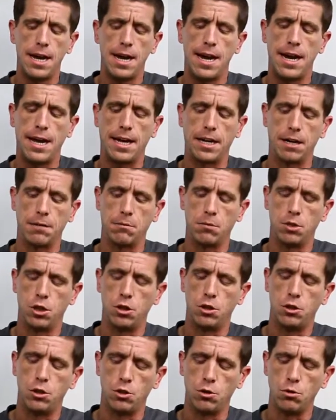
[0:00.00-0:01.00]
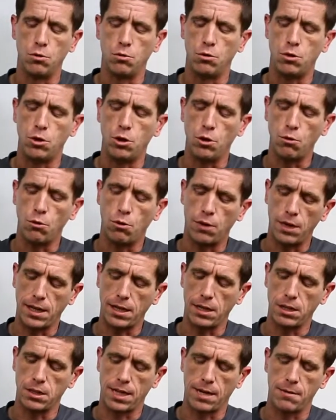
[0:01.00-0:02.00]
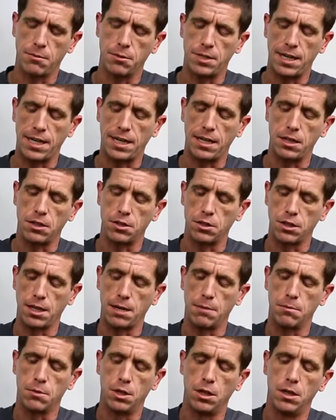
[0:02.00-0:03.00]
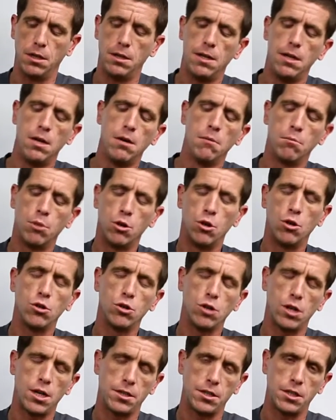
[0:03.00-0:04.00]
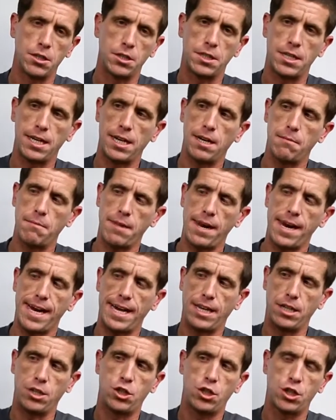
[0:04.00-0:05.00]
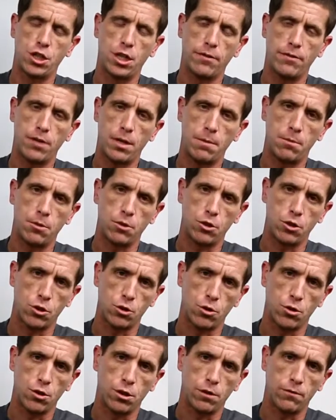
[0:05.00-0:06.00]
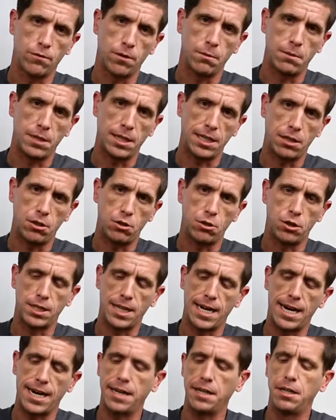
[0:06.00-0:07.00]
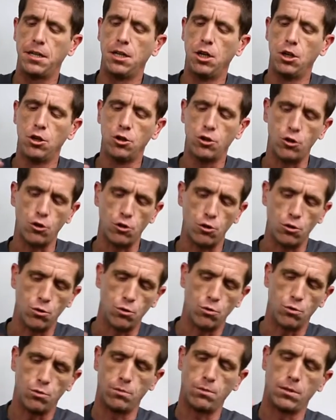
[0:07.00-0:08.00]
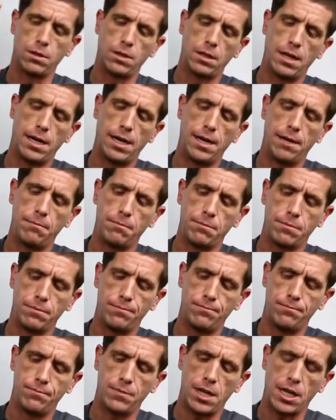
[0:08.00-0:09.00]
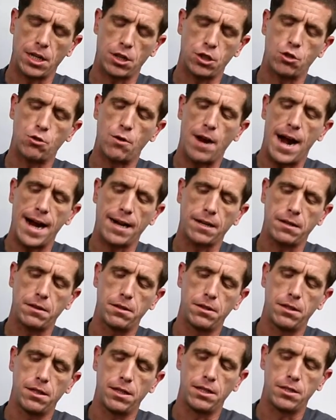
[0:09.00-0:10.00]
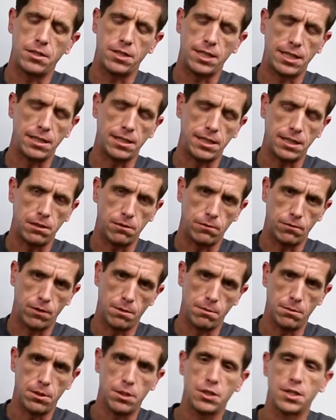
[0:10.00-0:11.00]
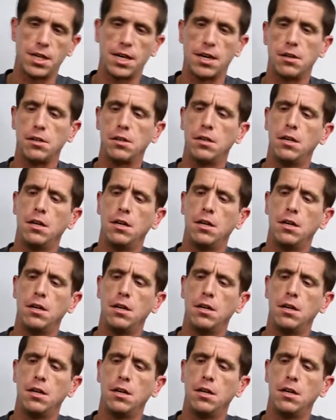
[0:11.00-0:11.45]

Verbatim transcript: And I'm going to do two things simultaneously. I'm going to pull on the stem and shove up on the soil from the underside to extract the seedling from the cell.